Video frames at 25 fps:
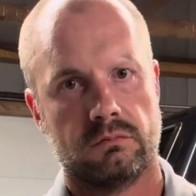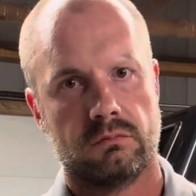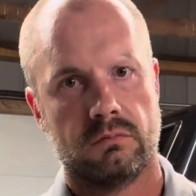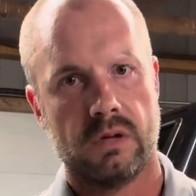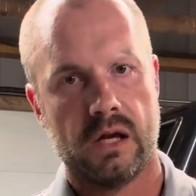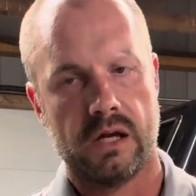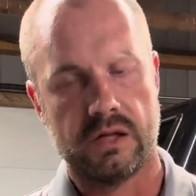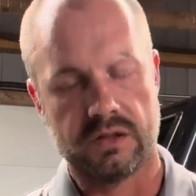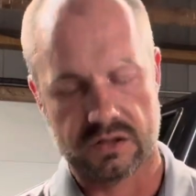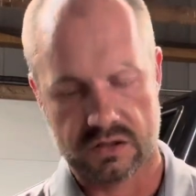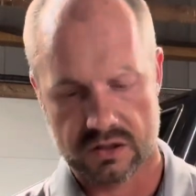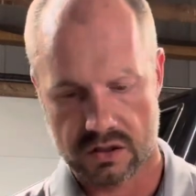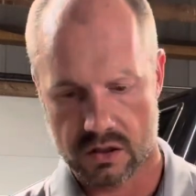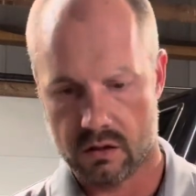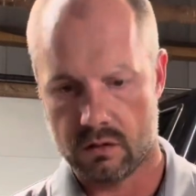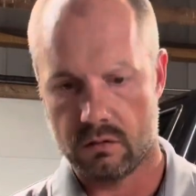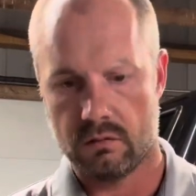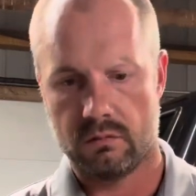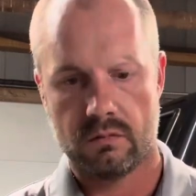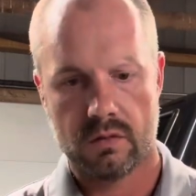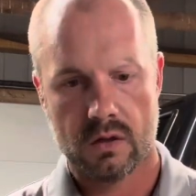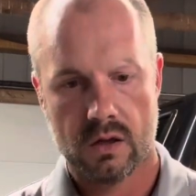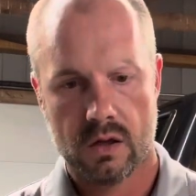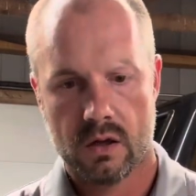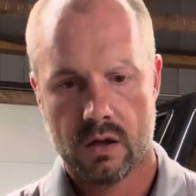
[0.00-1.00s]
And so
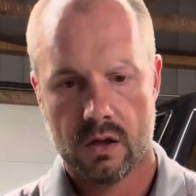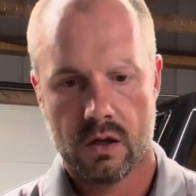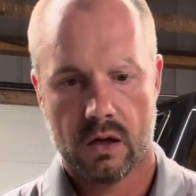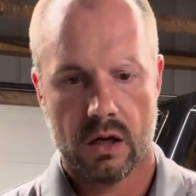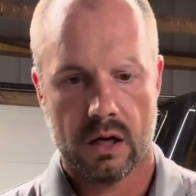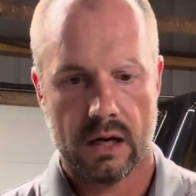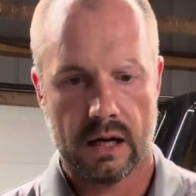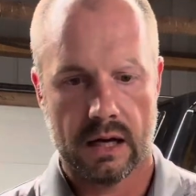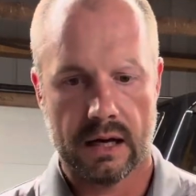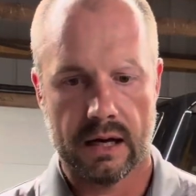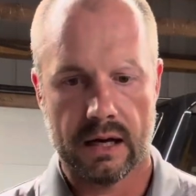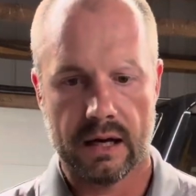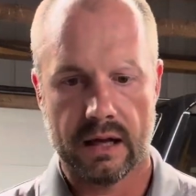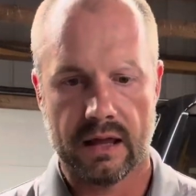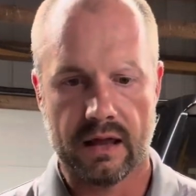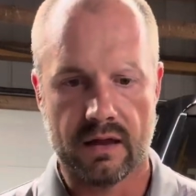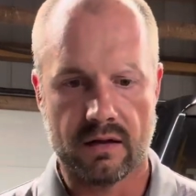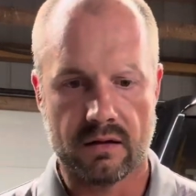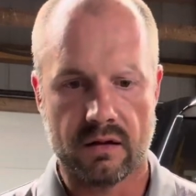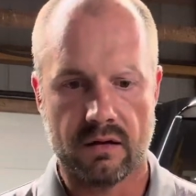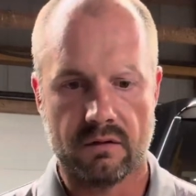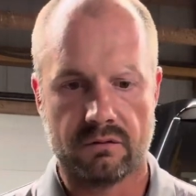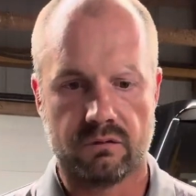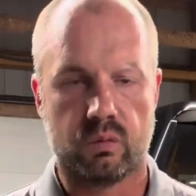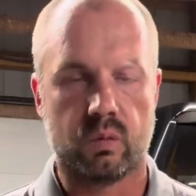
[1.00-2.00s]

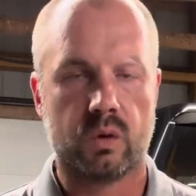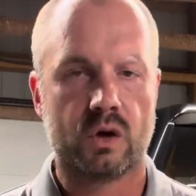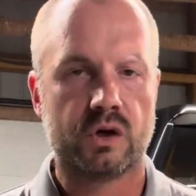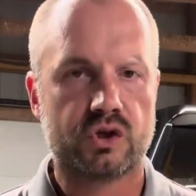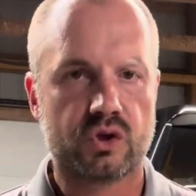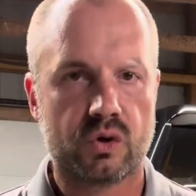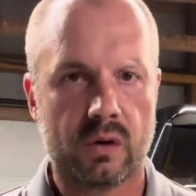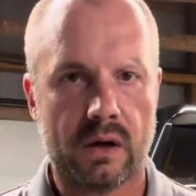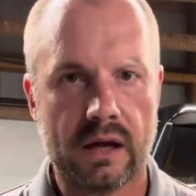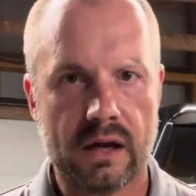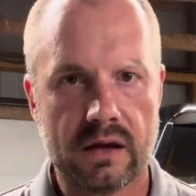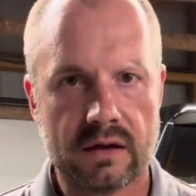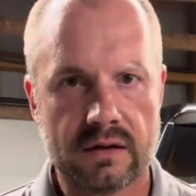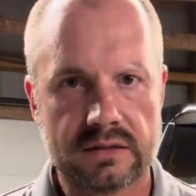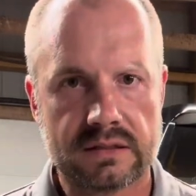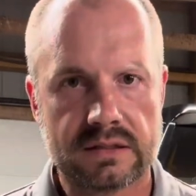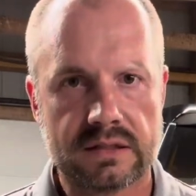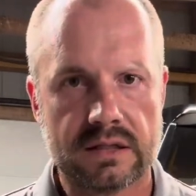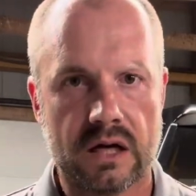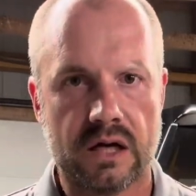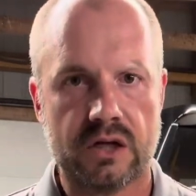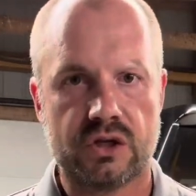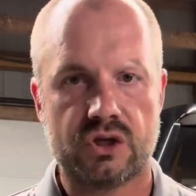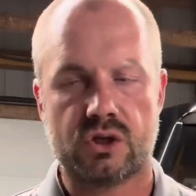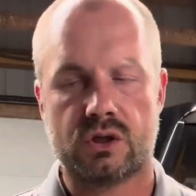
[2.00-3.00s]
if we're treated as
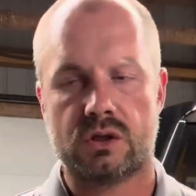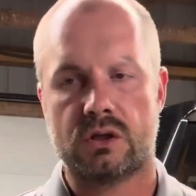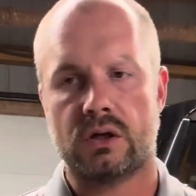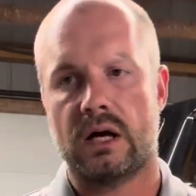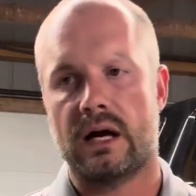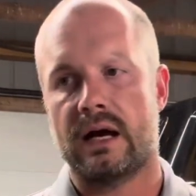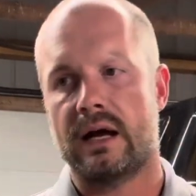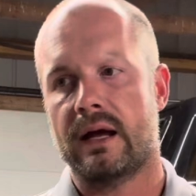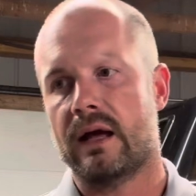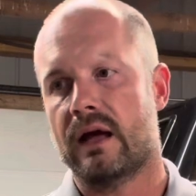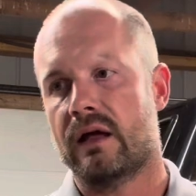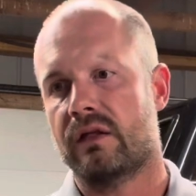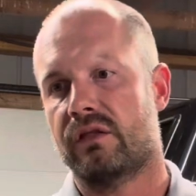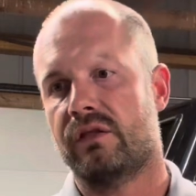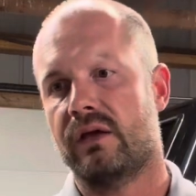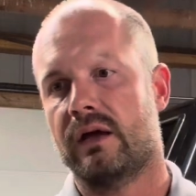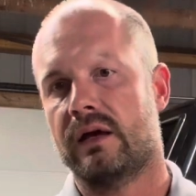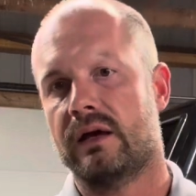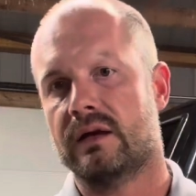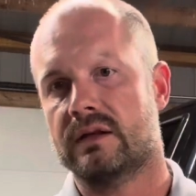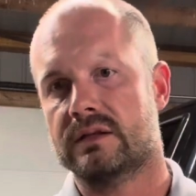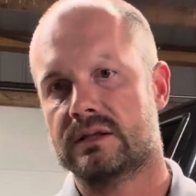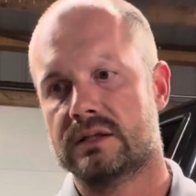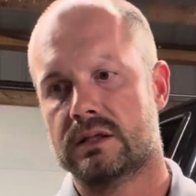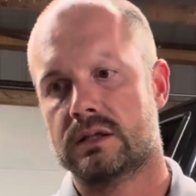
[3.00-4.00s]
such, I think
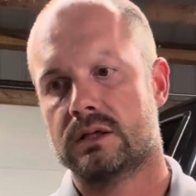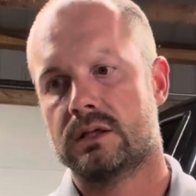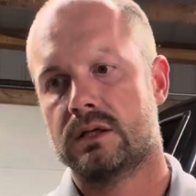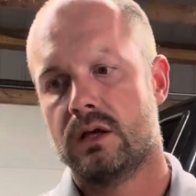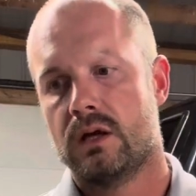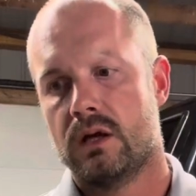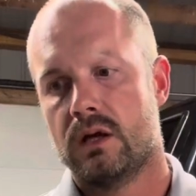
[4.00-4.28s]
it's